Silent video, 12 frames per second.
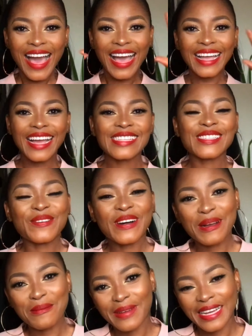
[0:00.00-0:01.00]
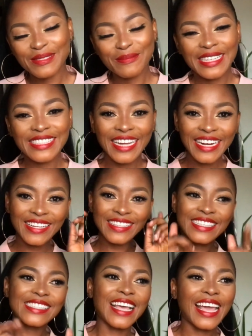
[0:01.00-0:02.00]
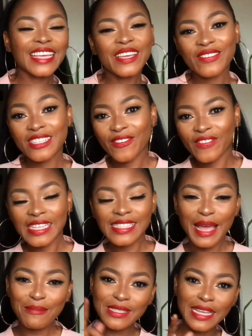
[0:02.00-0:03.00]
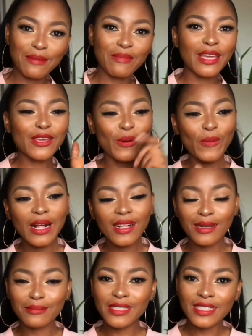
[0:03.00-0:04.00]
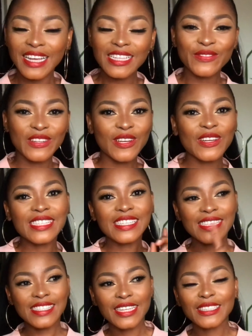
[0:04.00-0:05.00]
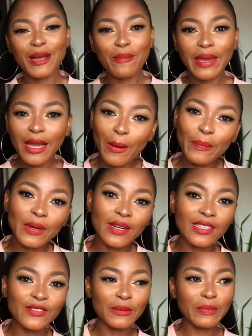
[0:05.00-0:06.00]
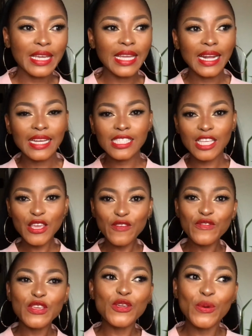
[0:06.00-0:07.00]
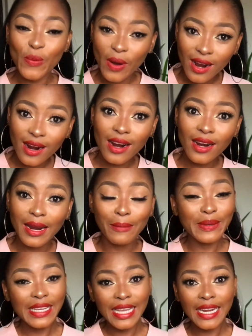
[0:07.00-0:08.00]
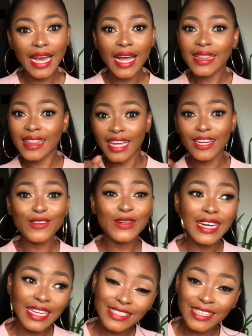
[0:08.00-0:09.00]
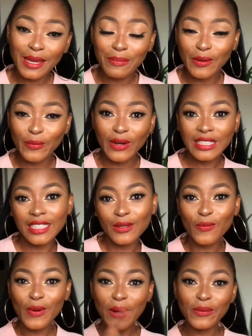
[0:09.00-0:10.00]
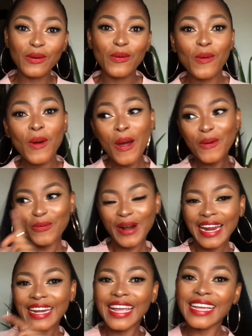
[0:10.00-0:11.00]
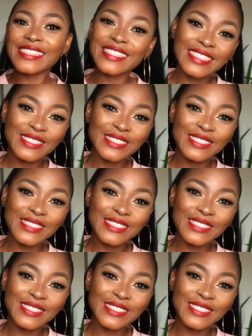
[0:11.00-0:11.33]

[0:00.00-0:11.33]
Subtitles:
Hi guys, so welcome back to my channel. It's Eki. If it's your first time seeing me, you're welcome. Today's video is essential makeup products for beginners. If you are a beginner, then you need to keep on watching while we go right into this